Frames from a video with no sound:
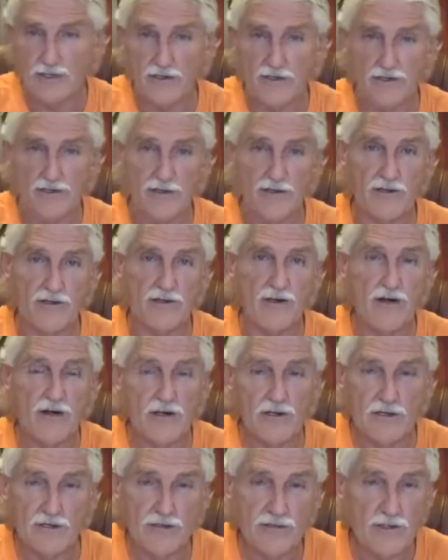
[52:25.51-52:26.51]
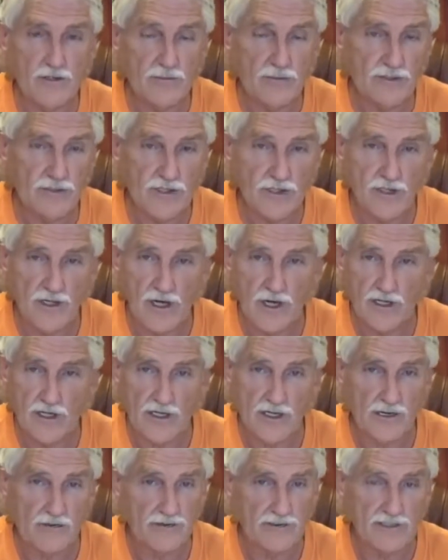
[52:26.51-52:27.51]
your tumors are gone
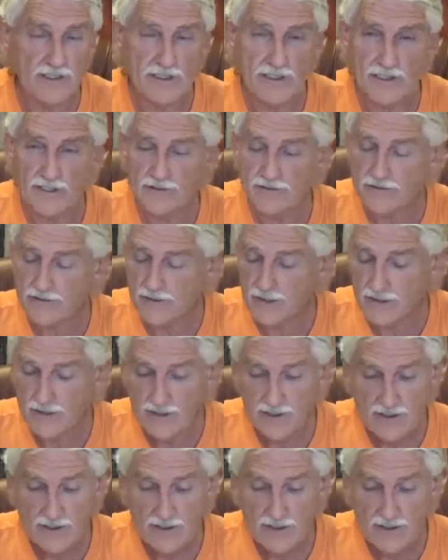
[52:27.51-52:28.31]
and everything else.